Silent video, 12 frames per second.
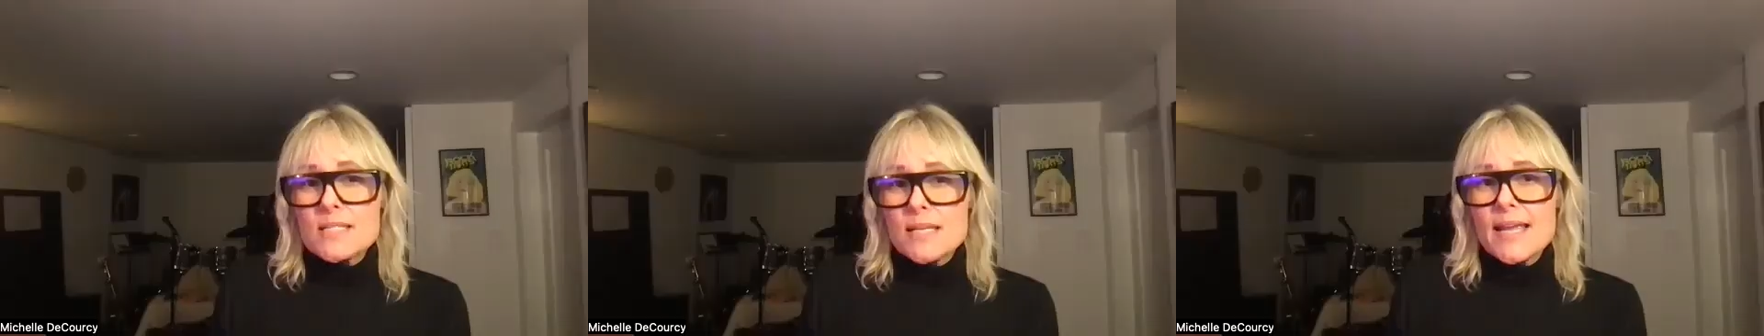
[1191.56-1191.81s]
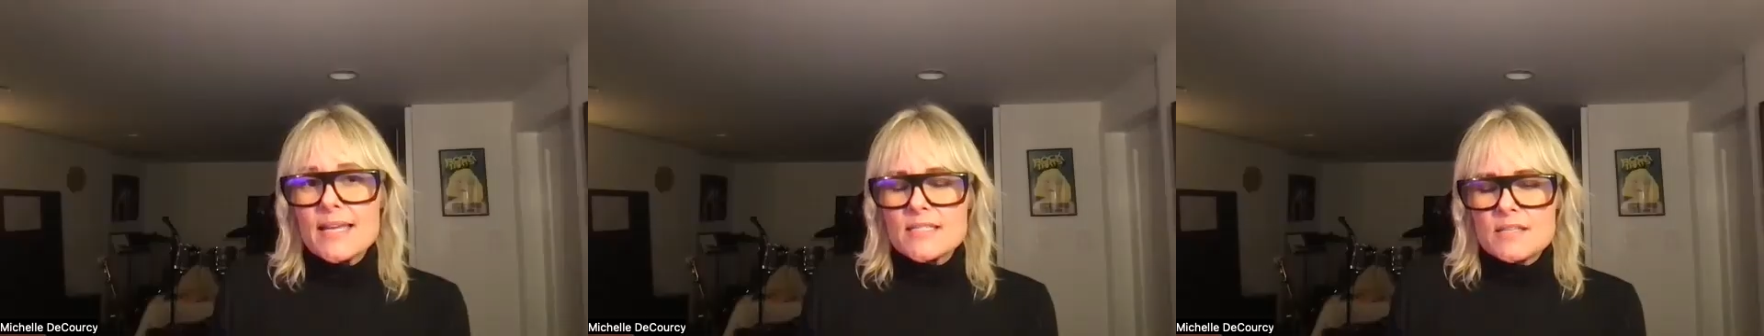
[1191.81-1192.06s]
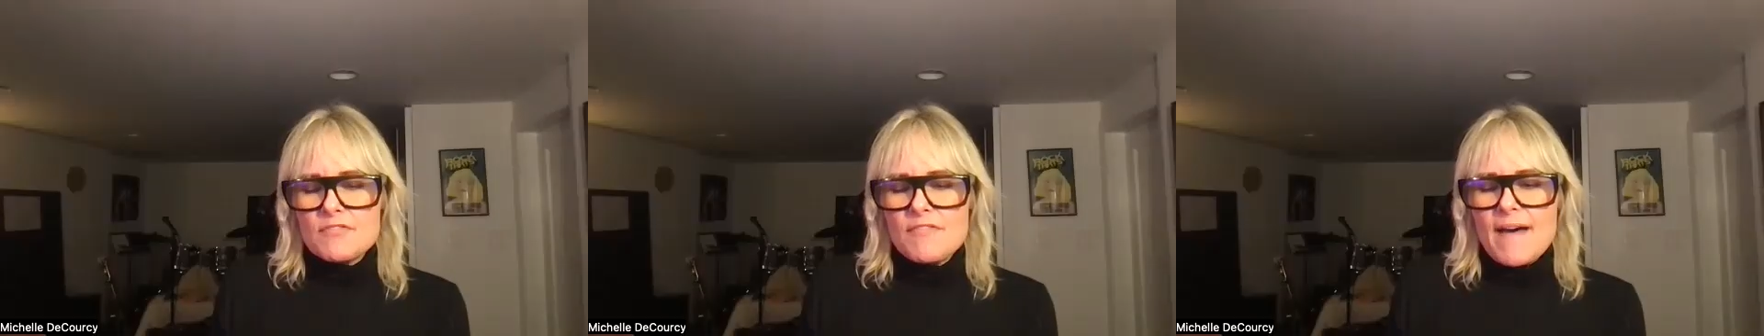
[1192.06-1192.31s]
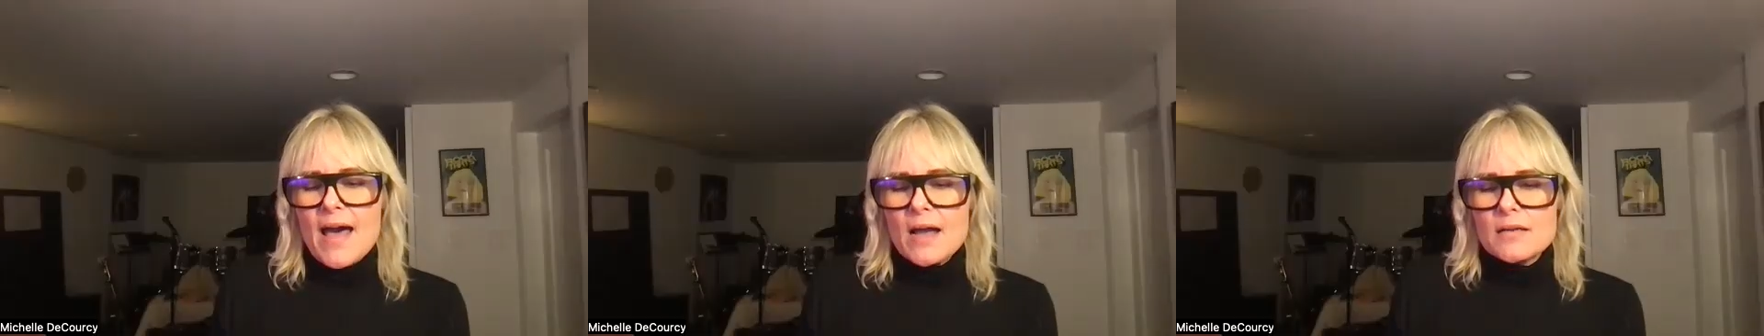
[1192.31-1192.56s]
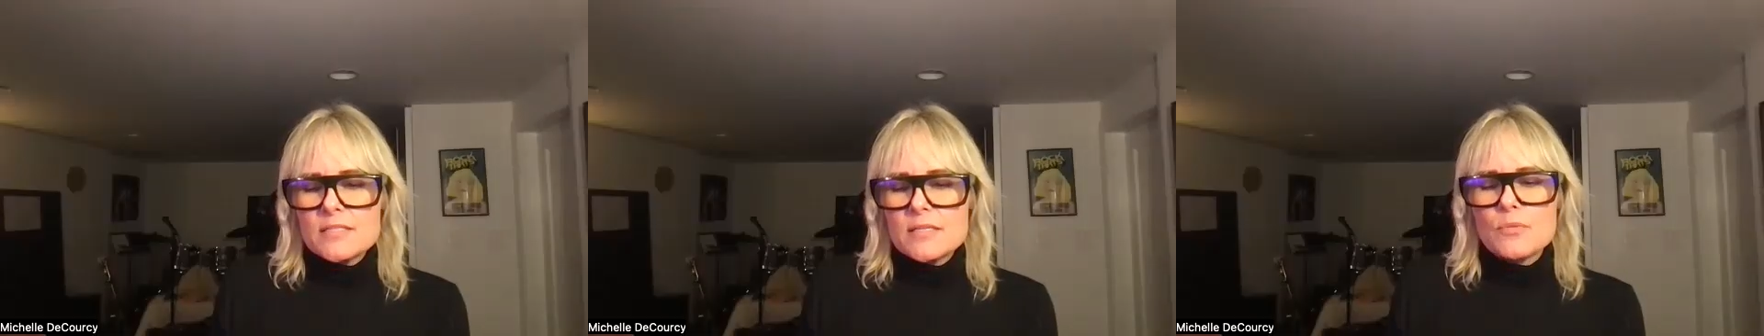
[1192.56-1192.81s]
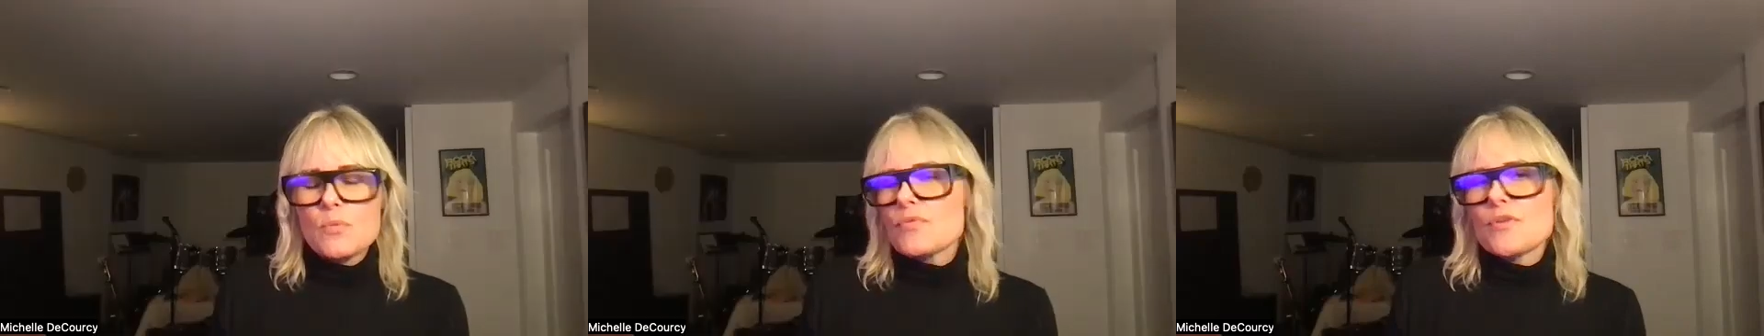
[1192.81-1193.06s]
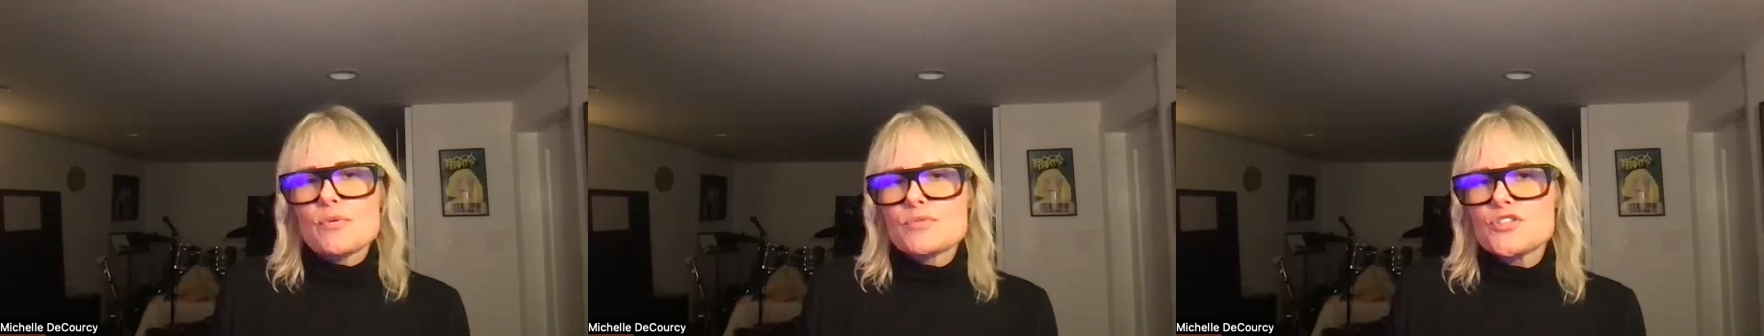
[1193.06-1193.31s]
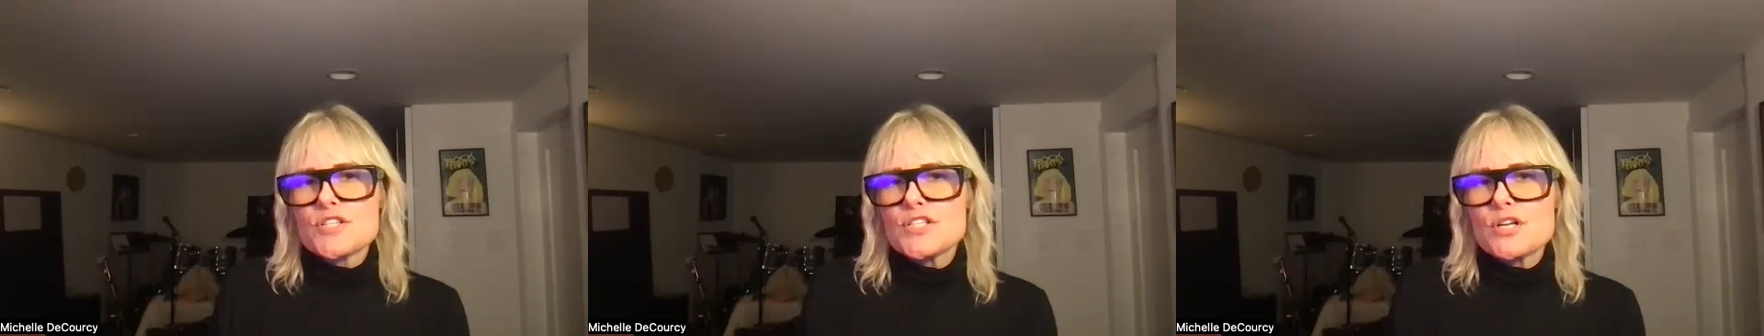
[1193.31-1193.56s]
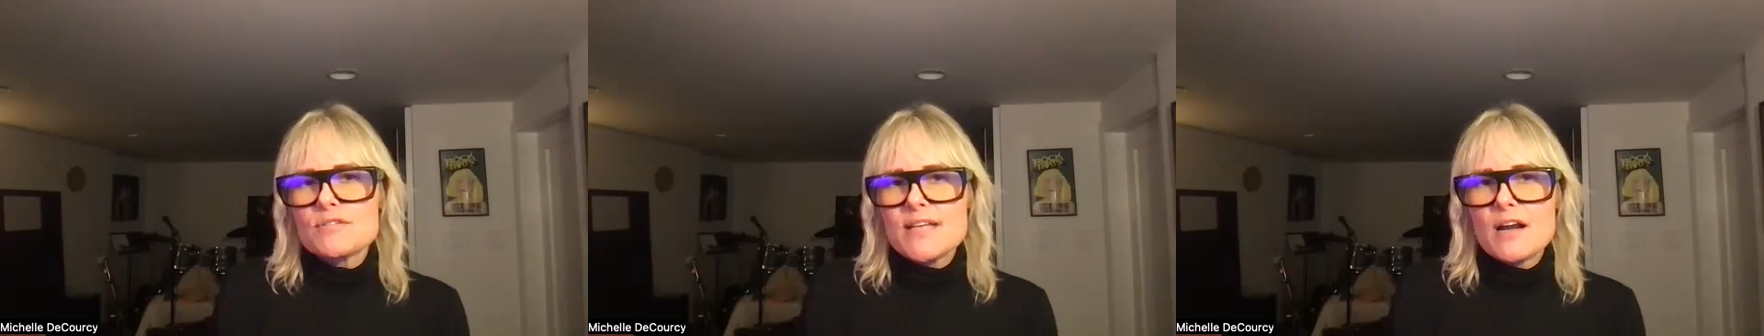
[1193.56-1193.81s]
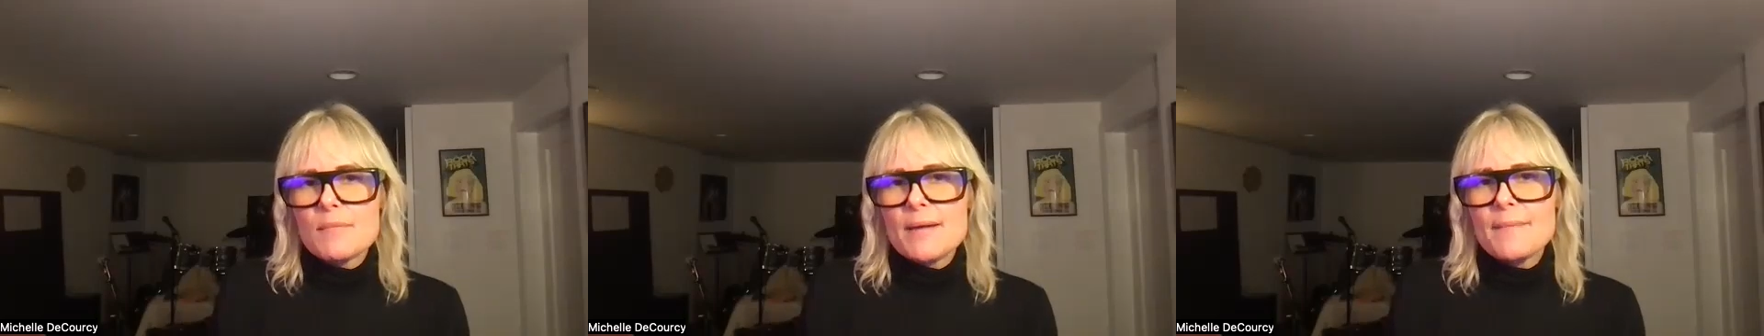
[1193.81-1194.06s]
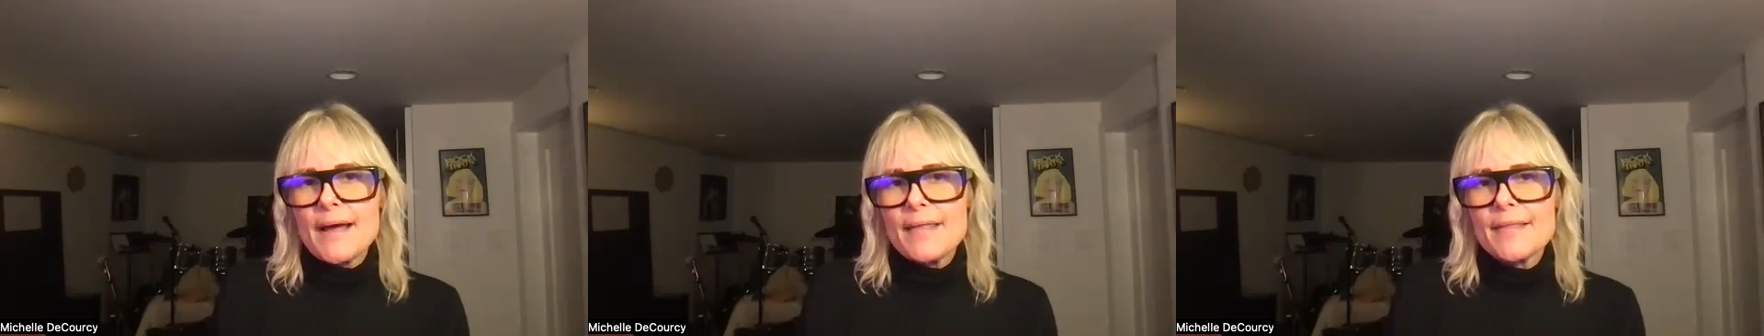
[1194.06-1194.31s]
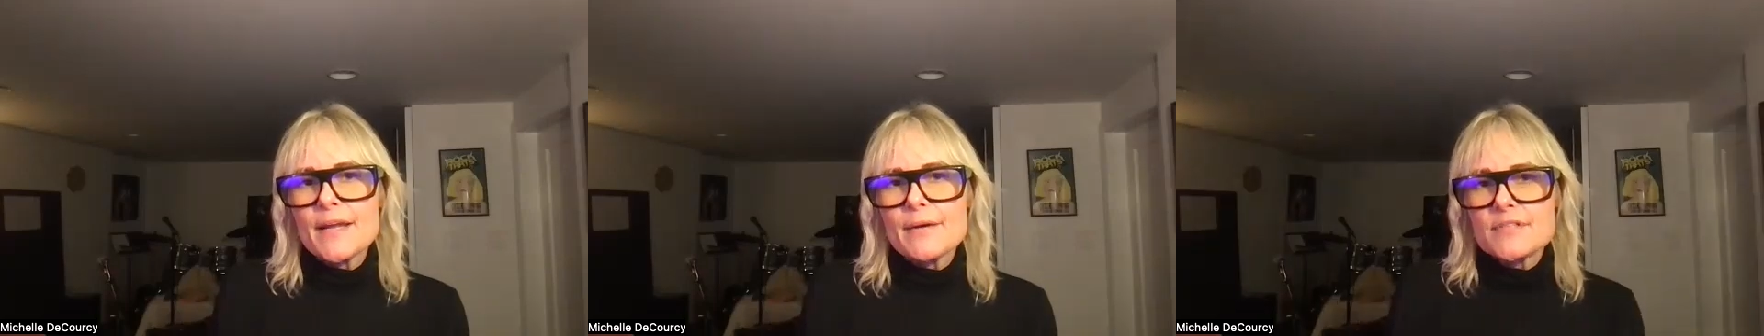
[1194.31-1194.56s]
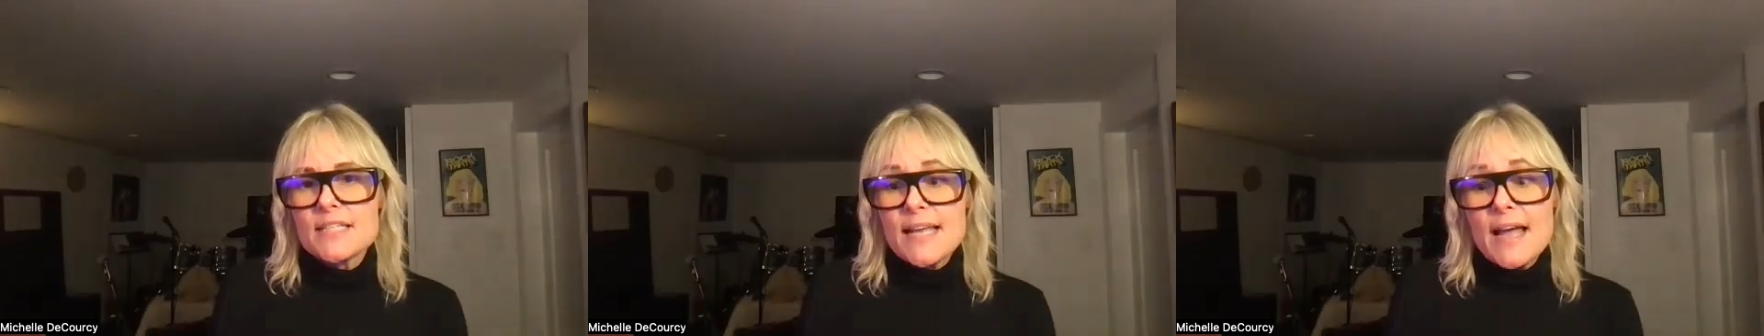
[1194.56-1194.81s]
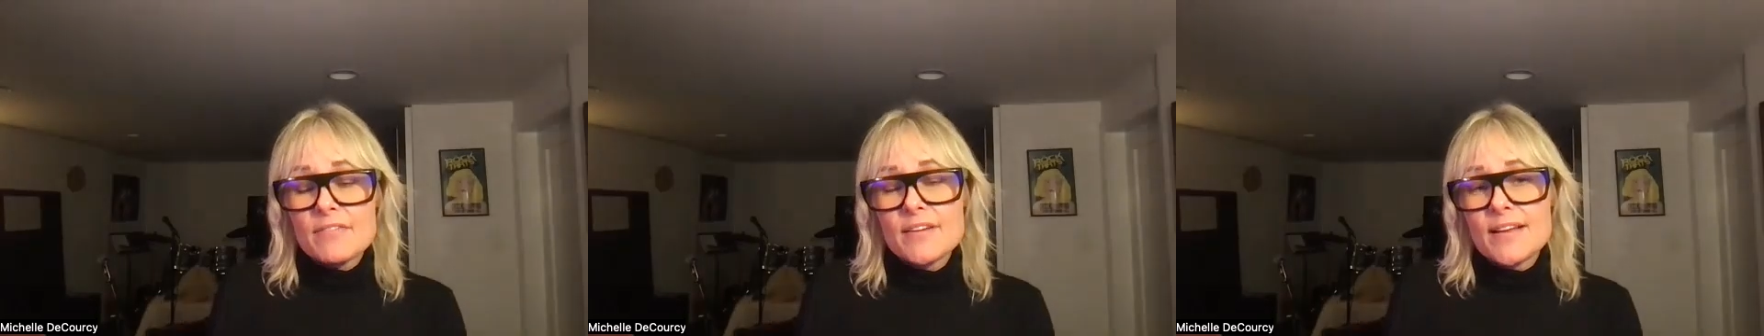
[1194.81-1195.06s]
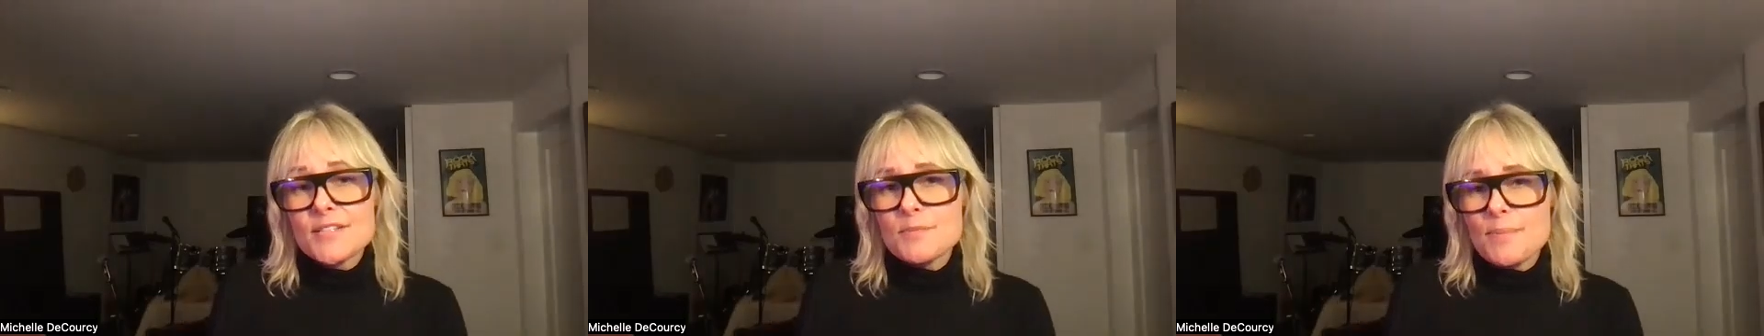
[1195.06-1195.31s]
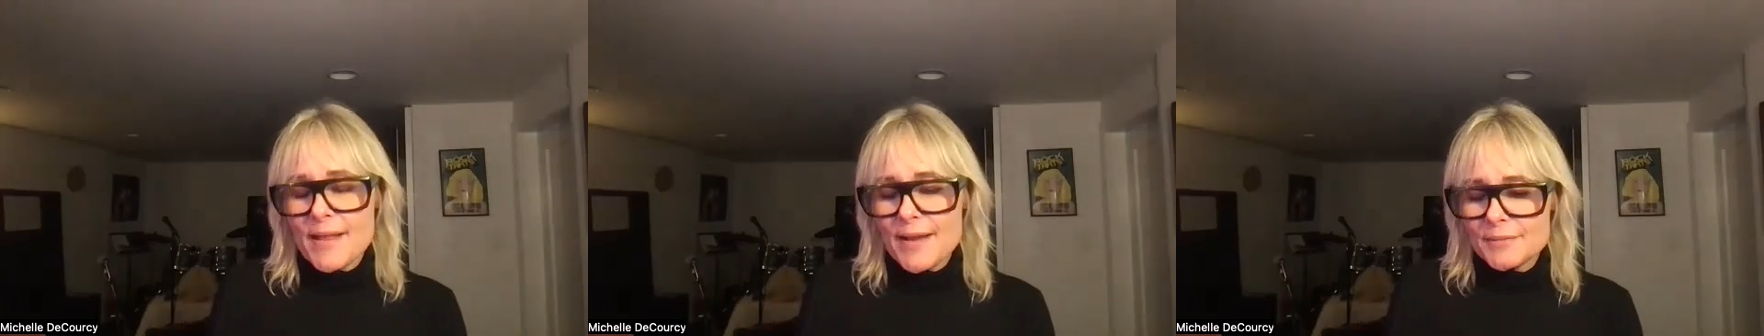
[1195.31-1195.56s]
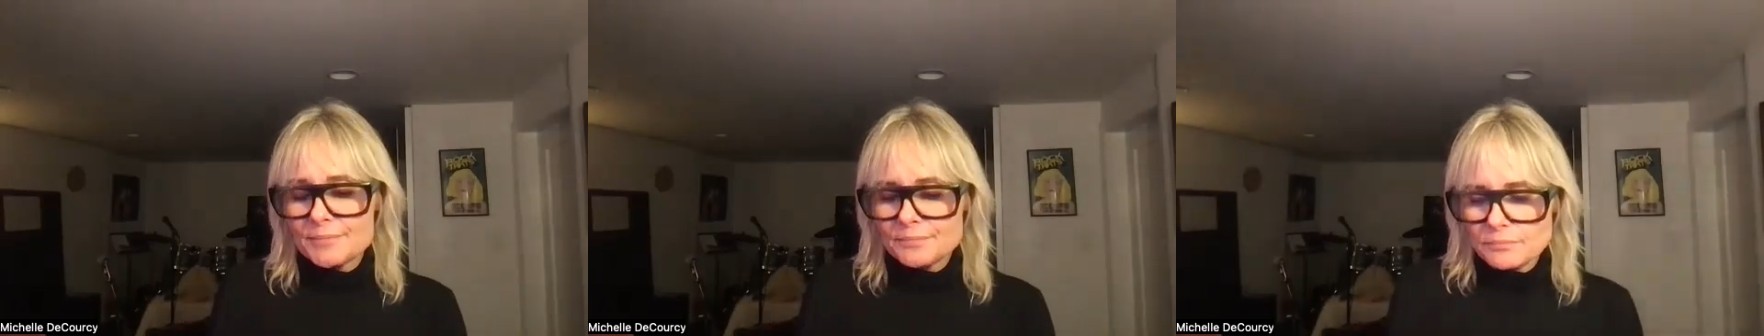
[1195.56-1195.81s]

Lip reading: in case the fact, there was just no doubt in my mind that I was going to have an explant.